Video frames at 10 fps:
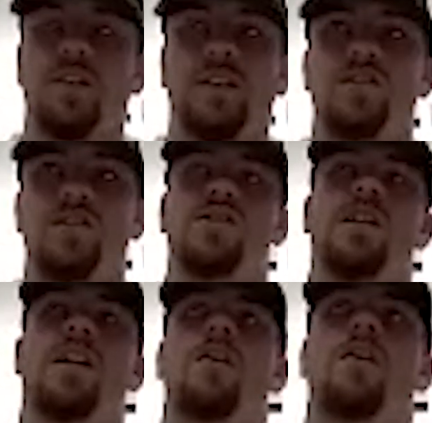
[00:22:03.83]
Like, that's just
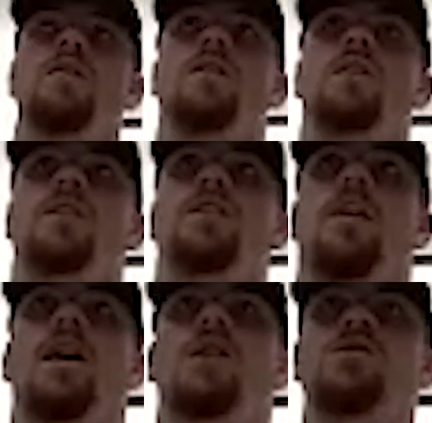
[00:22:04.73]
not how, you know,
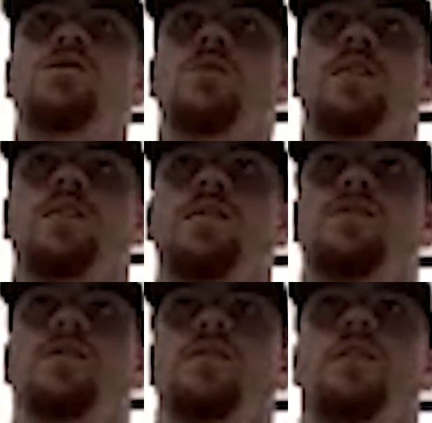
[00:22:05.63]
I was
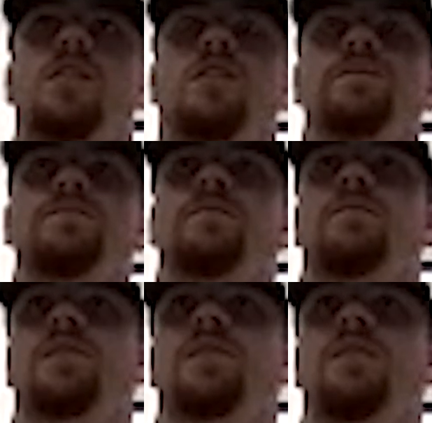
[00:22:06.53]
raised. You
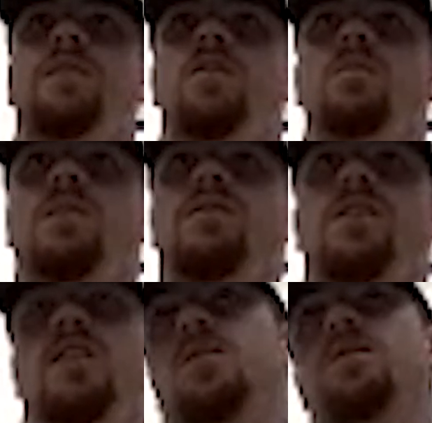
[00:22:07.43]
know, my
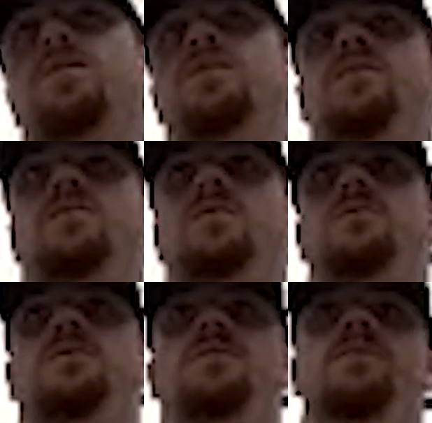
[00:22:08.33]
family would
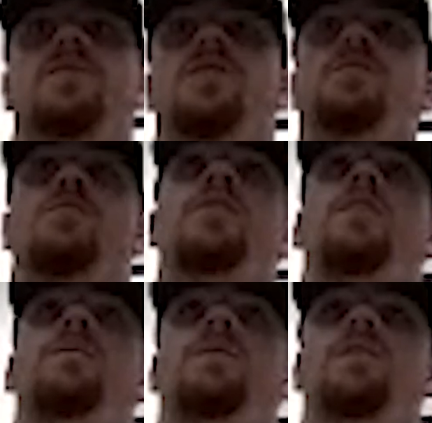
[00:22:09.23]
be disappointed
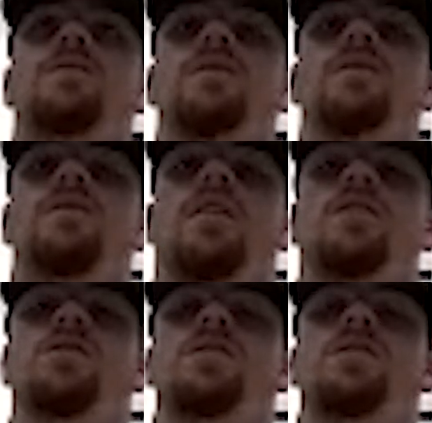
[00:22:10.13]
in me if
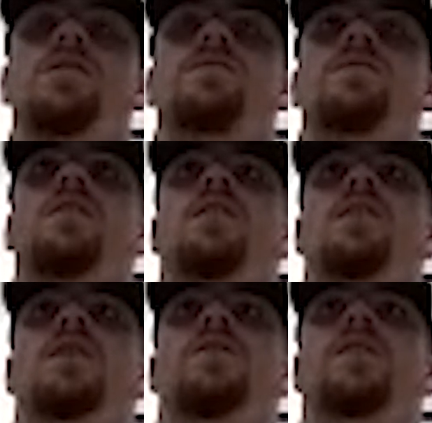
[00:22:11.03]

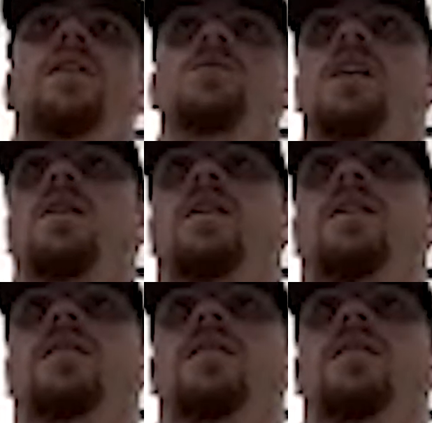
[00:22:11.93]
that was how
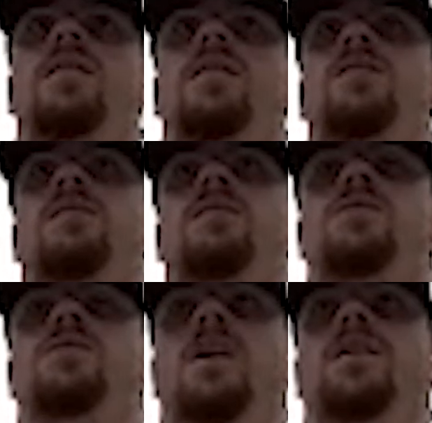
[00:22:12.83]
I
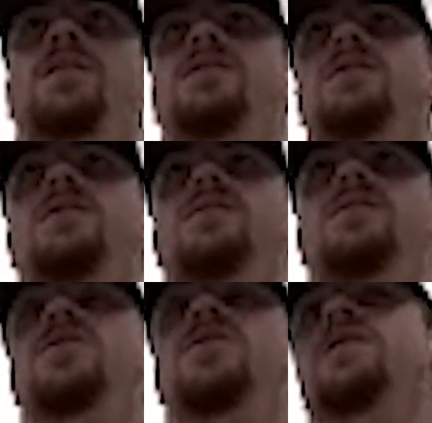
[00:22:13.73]
responded to this
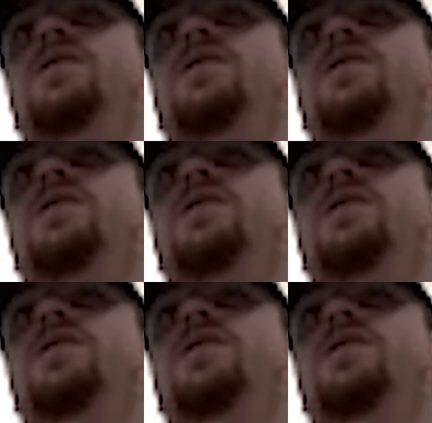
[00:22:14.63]
adversity.